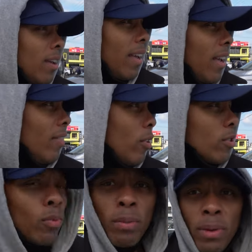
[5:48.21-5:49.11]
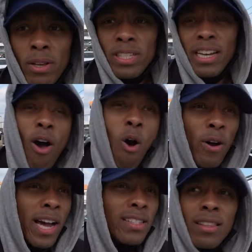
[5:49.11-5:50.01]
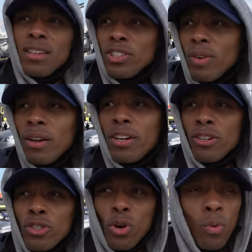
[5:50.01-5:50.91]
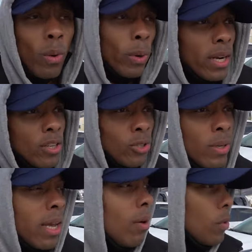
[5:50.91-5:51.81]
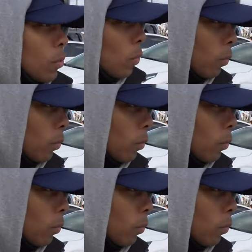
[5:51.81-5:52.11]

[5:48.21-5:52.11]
And there's windmills and all kinds of things around here. So what we're gonna do now is